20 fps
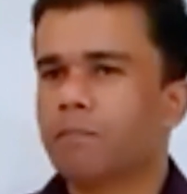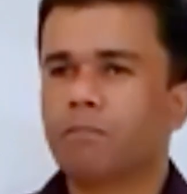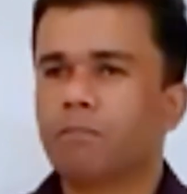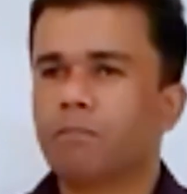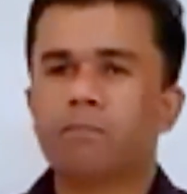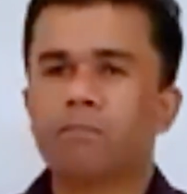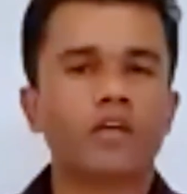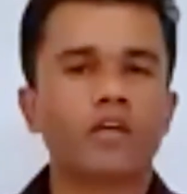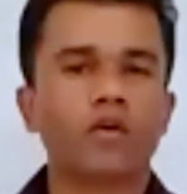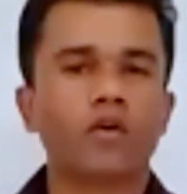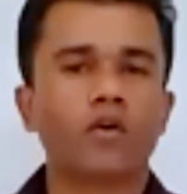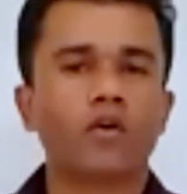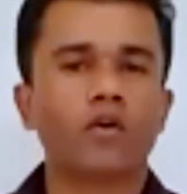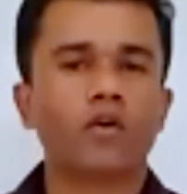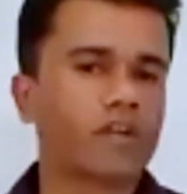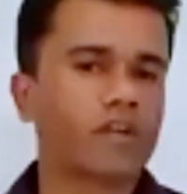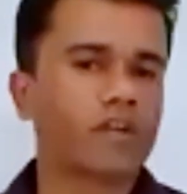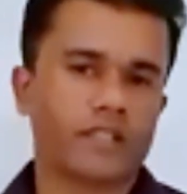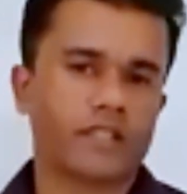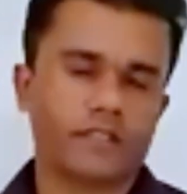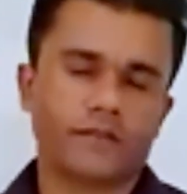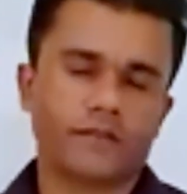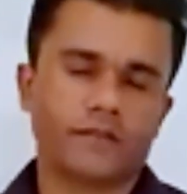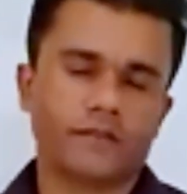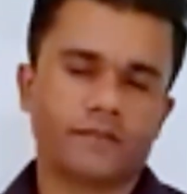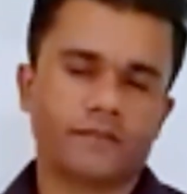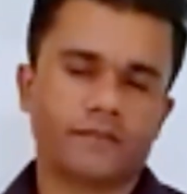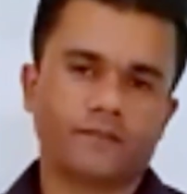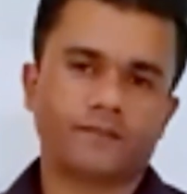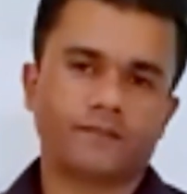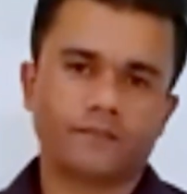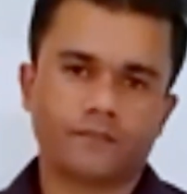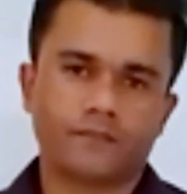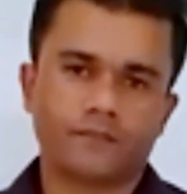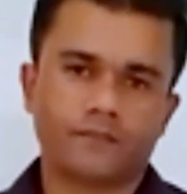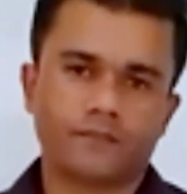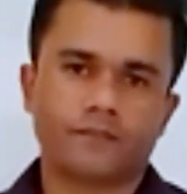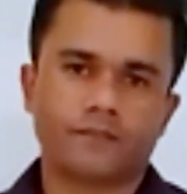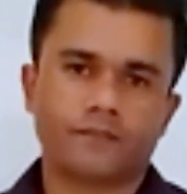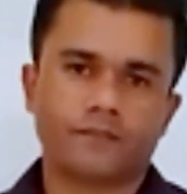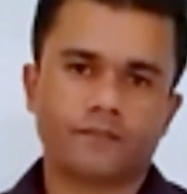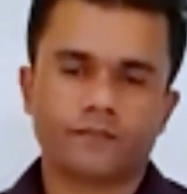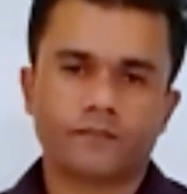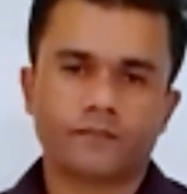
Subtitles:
containing pure water.